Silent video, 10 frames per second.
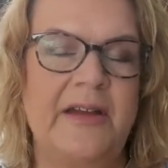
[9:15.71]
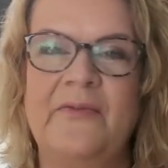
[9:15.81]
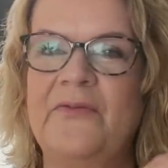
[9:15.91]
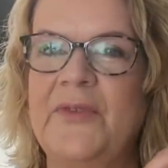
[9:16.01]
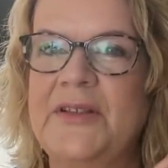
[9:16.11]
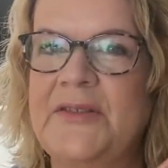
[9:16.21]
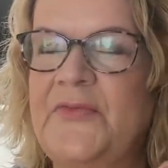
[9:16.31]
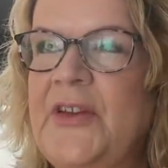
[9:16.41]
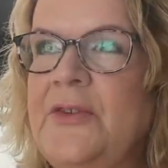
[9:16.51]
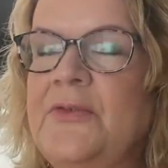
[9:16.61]
It
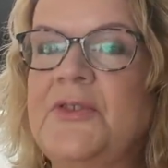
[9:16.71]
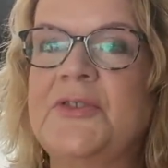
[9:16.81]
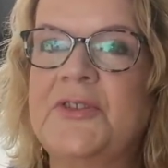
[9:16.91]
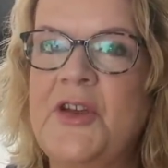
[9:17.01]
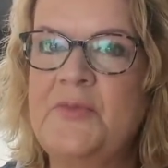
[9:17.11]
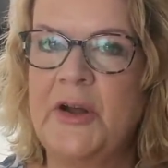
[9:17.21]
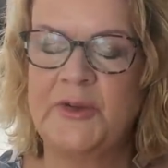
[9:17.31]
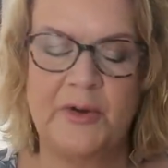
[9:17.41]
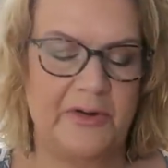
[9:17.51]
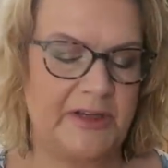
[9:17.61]
feels so
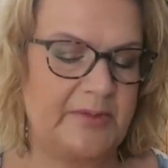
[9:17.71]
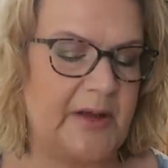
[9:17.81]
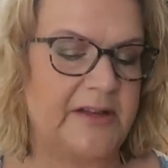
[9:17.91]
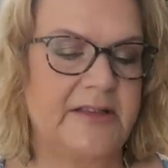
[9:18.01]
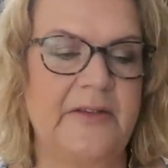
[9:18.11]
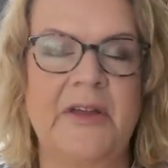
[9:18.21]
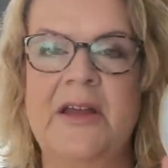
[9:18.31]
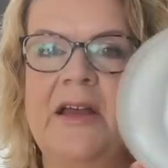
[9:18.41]
much more expensive.